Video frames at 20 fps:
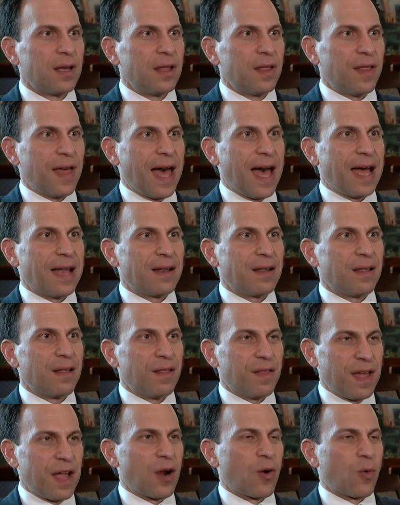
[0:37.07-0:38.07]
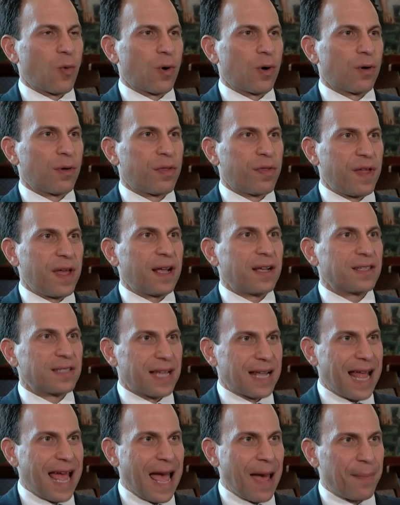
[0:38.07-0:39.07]
that there were things
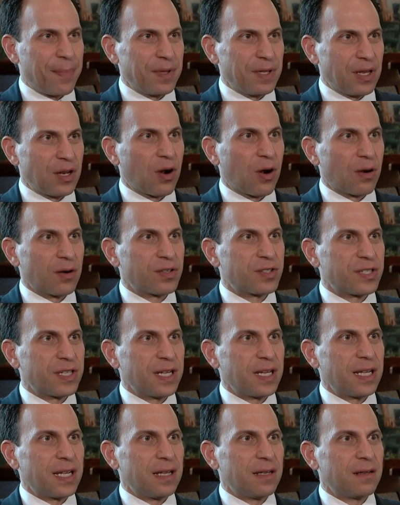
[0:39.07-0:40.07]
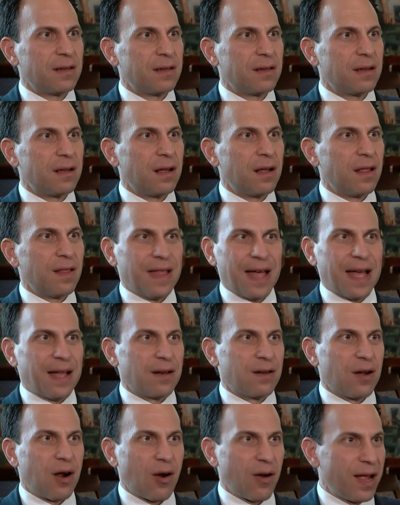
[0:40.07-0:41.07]
that happened in our city that
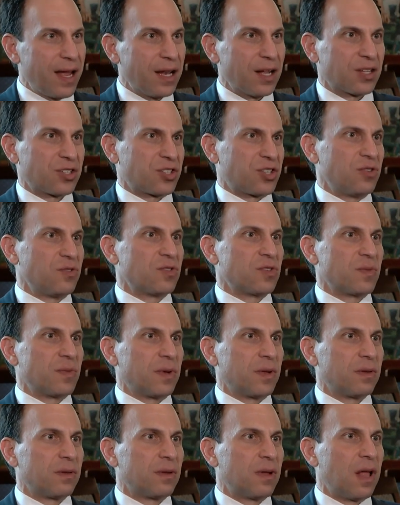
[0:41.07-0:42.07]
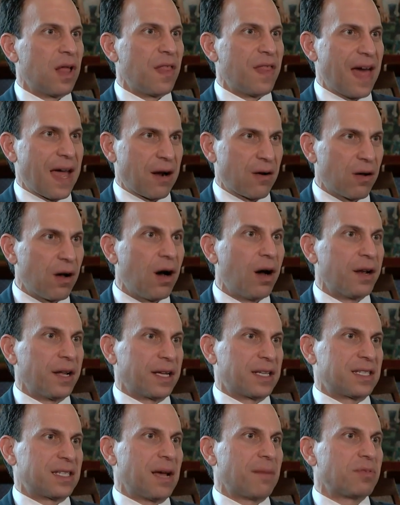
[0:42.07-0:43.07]
are inexcusable, that are
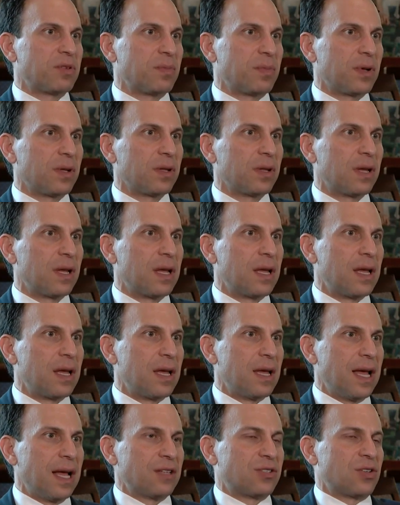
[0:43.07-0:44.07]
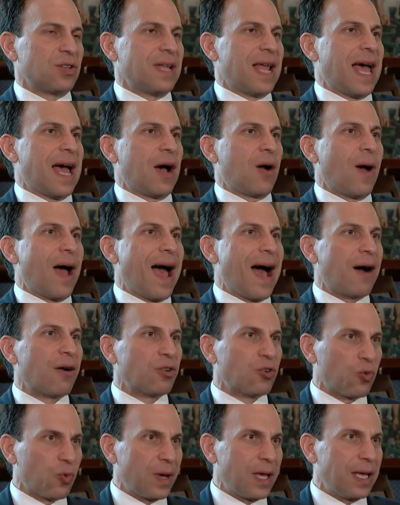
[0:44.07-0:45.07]
unacceptable. And so now, how
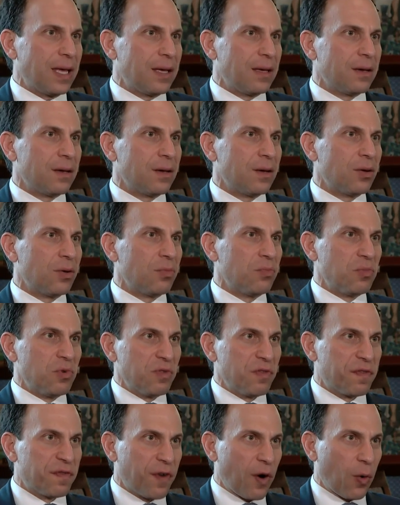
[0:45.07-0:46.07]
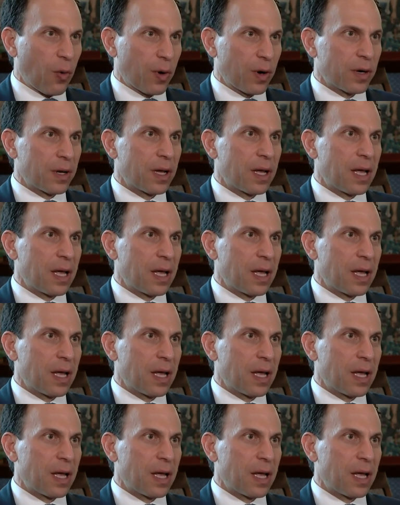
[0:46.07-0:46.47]
do we move forward?